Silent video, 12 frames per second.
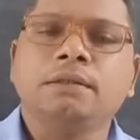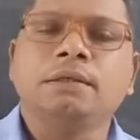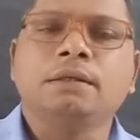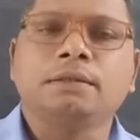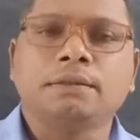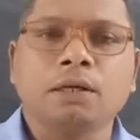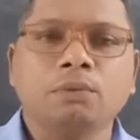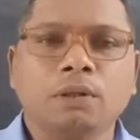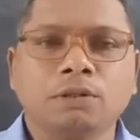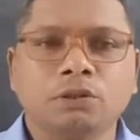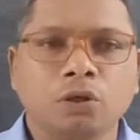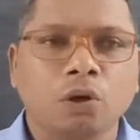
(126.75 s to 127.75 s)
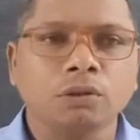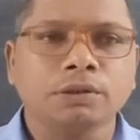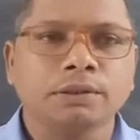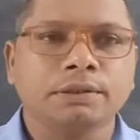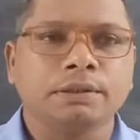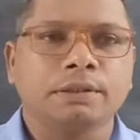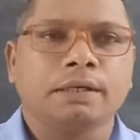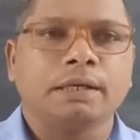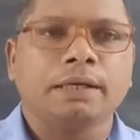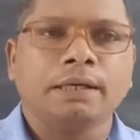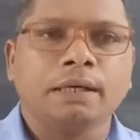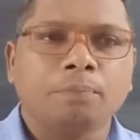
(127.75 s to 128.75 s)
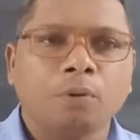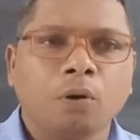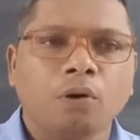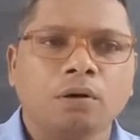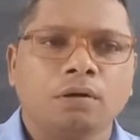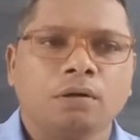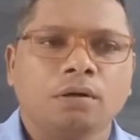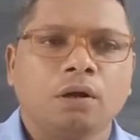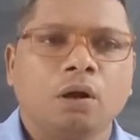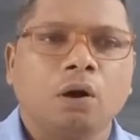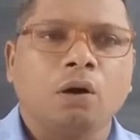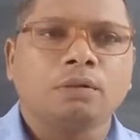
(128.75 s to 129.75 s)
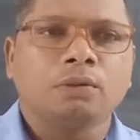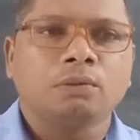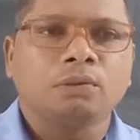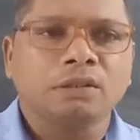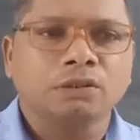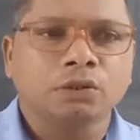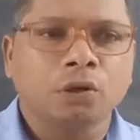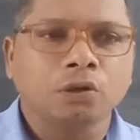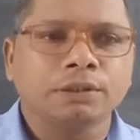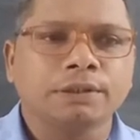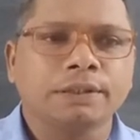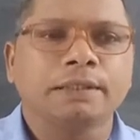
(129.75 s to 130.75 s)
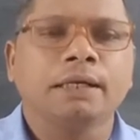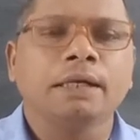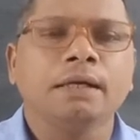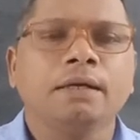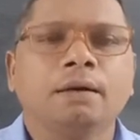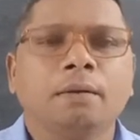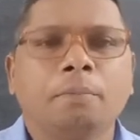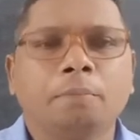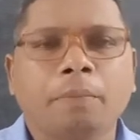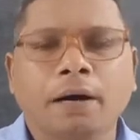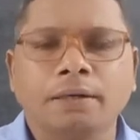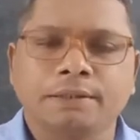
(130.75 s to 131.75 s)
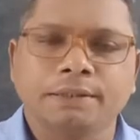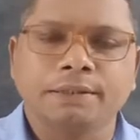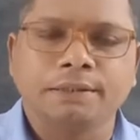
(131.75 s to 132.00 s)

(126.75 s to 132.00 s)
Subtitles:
that was lost in a ball, or that was lost in a party.